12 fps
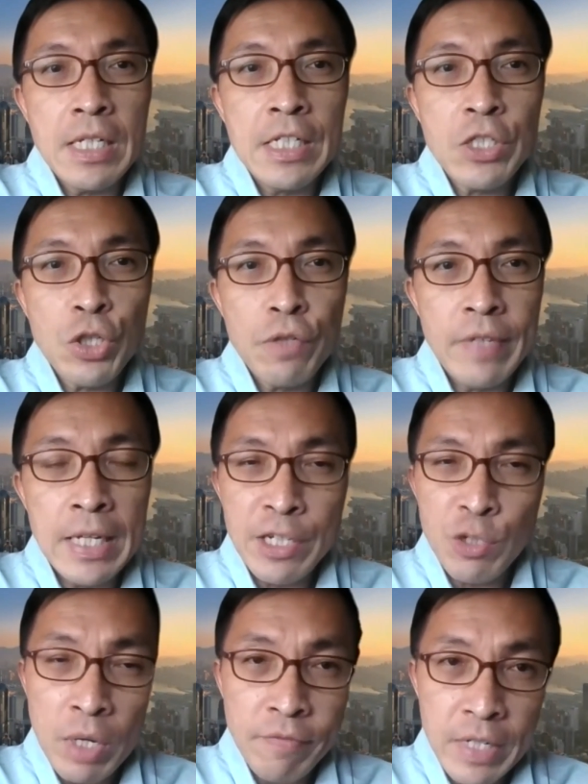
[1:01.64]
Lito
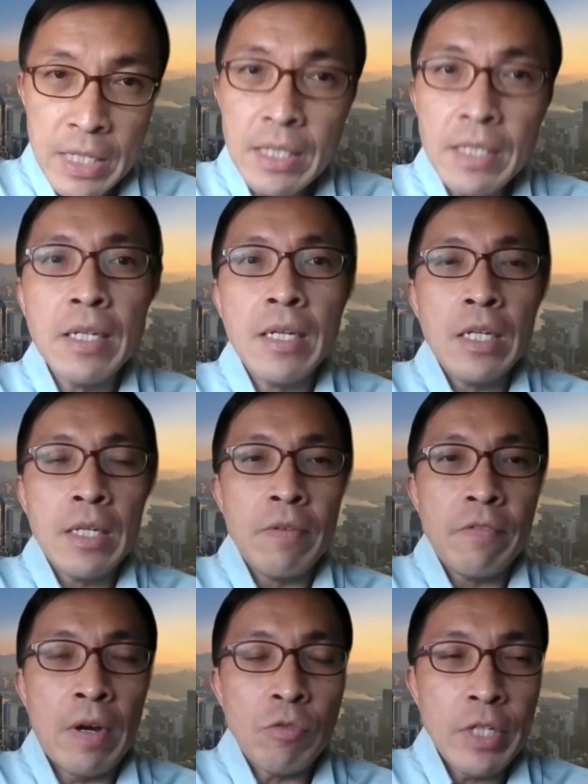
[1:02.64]
Villanueva,
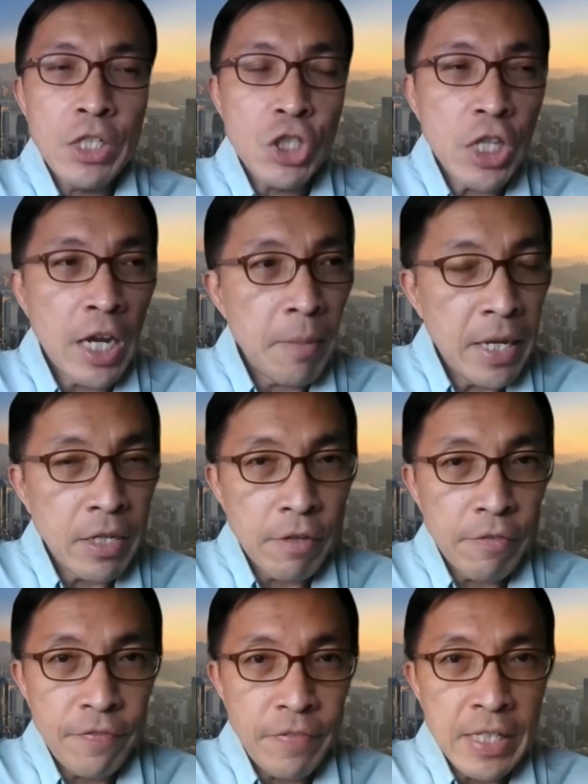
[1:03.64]
founding chairman of
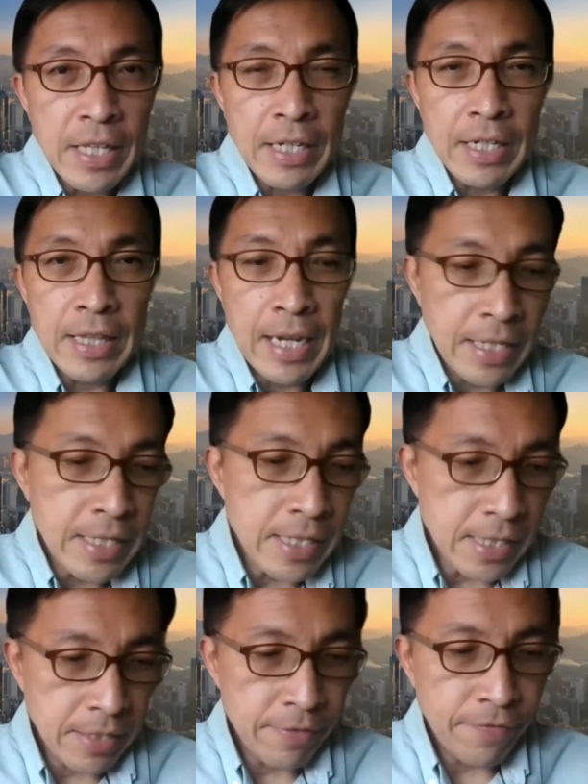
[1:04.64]
Fintech
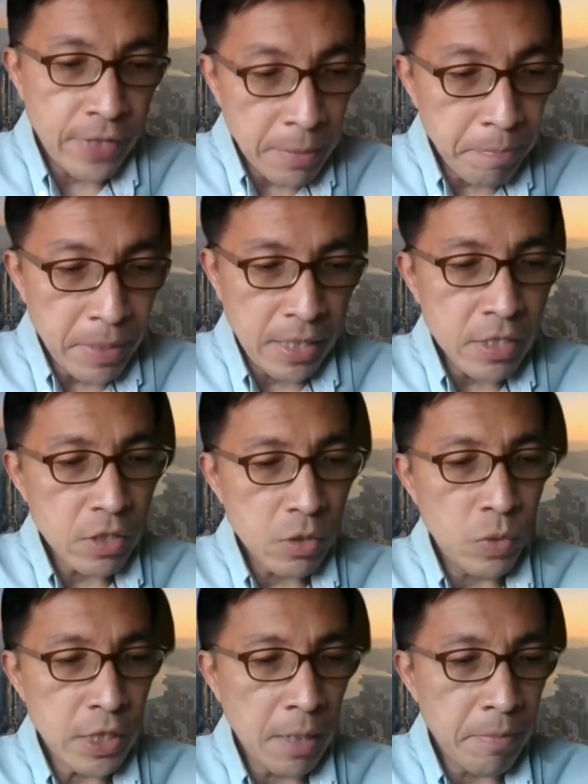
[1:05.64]
Alliance Philippines,
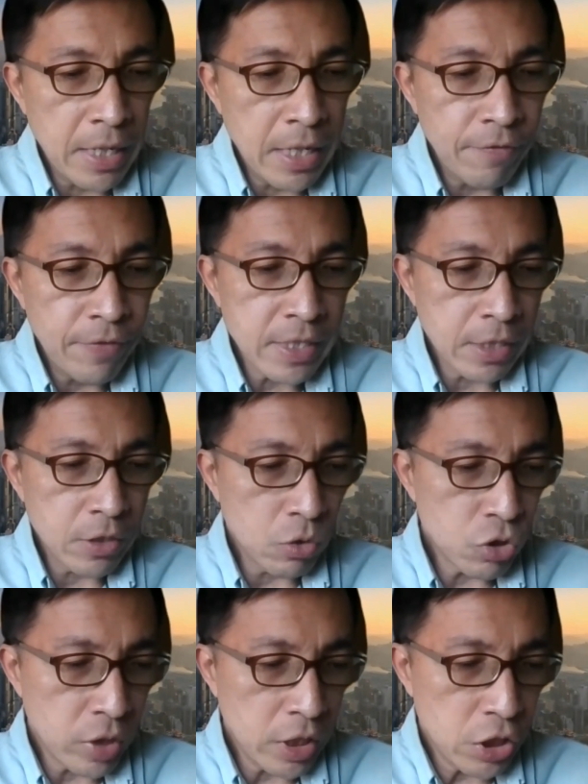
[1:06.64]
which I believe is no
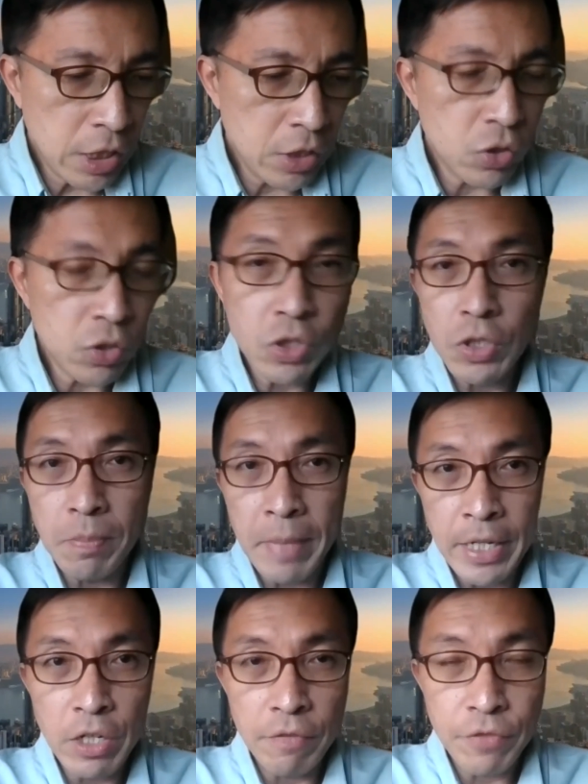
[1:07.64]
stranger to
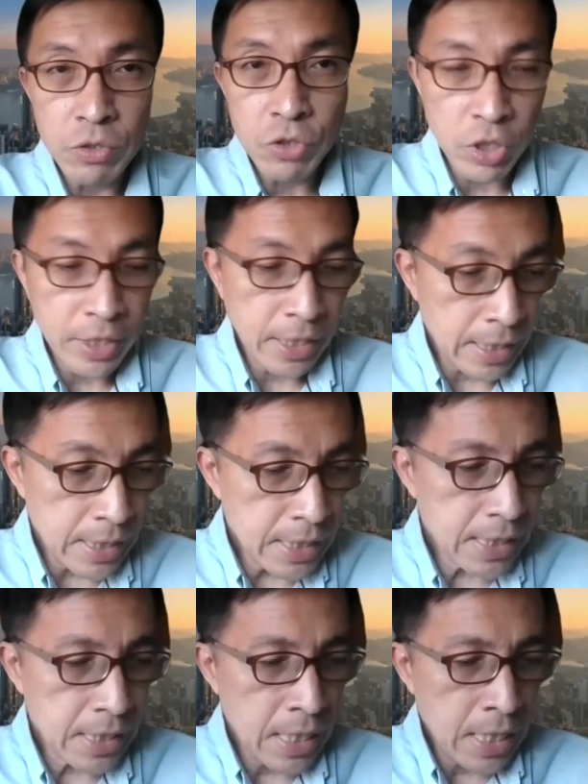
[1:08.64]
many of you joining
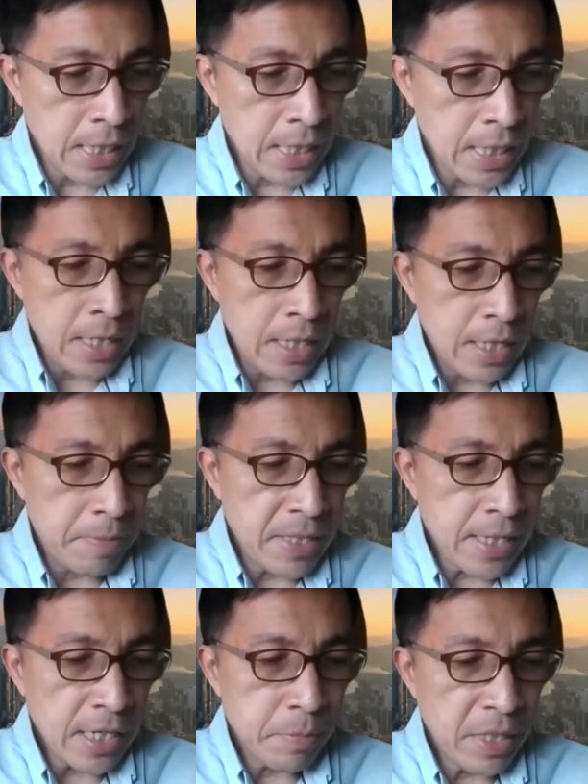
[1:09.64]
us.
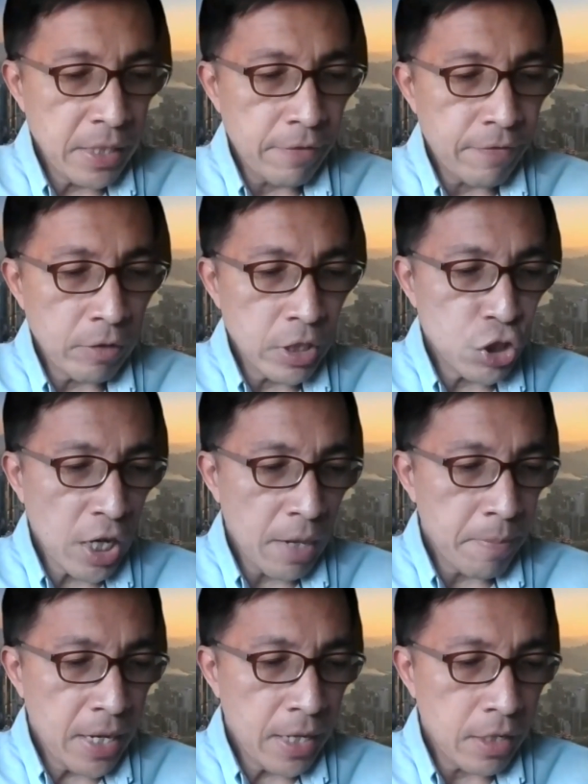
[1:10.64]
Besides being the founding
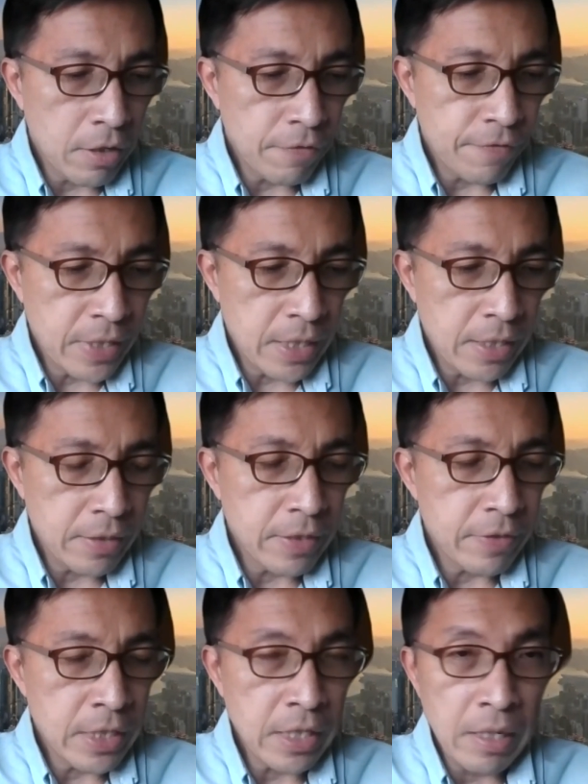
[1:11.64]
chairman of
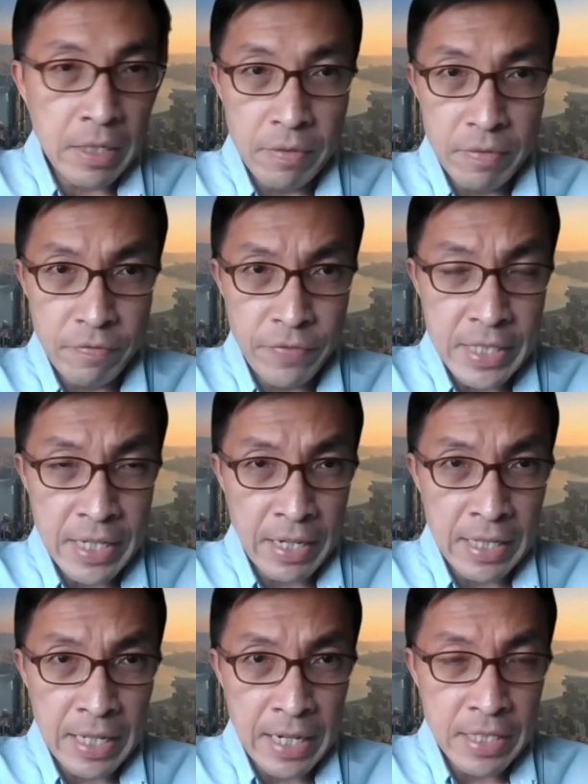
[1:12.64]
Fintech
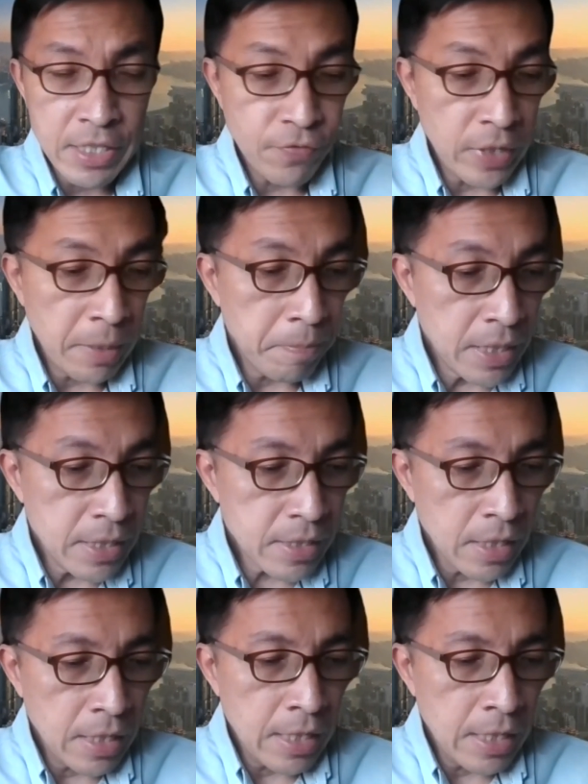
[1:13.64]
Alliance Philippines,